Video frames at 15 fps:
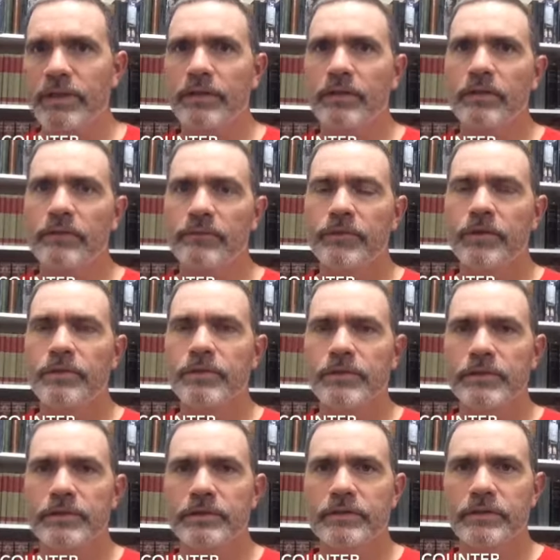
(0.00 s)
in our
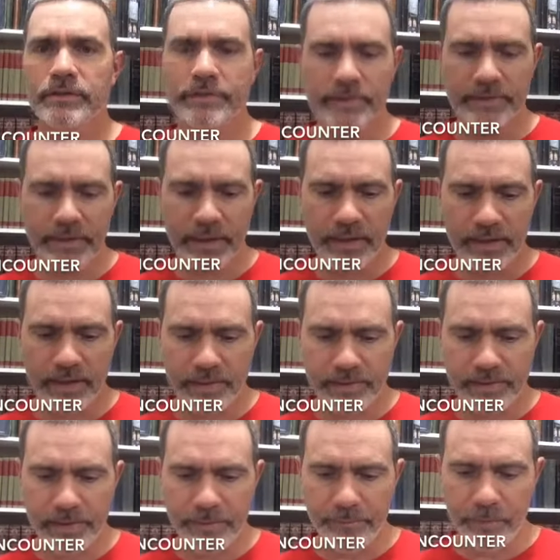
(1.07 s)
devotion today is
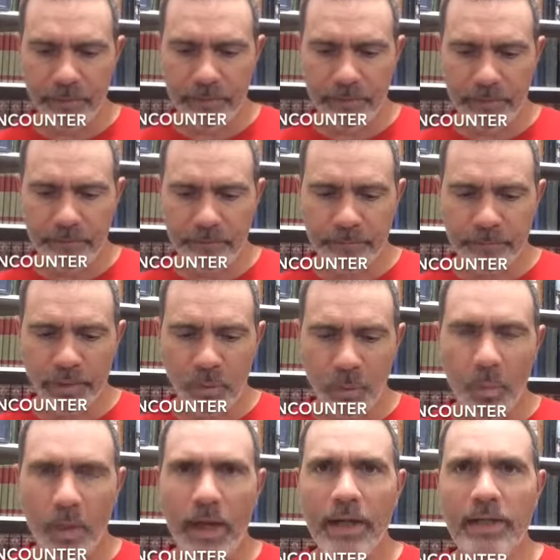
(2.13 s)
that part,
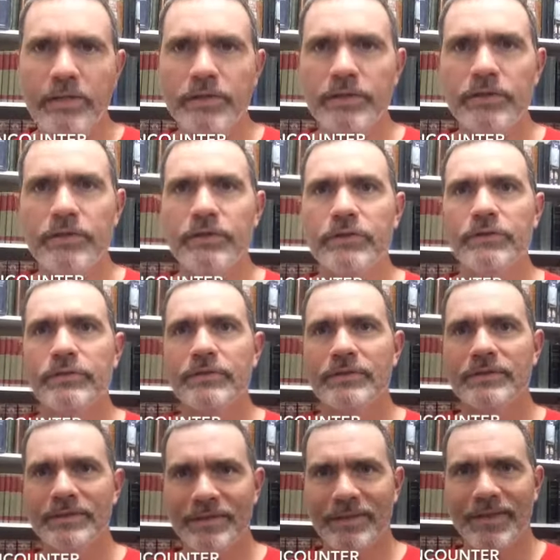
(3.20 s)
why do you
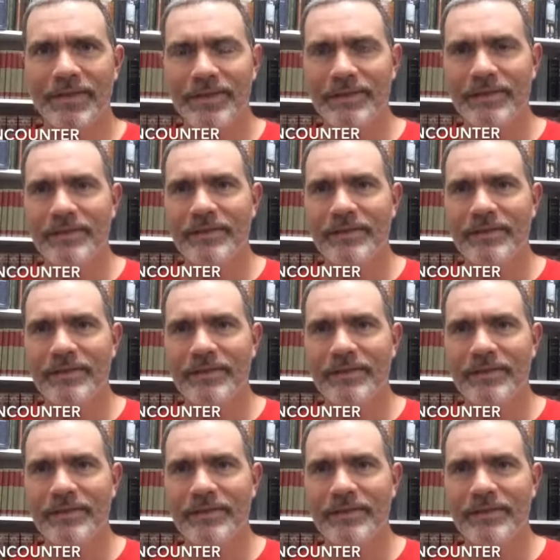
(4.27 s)
delay?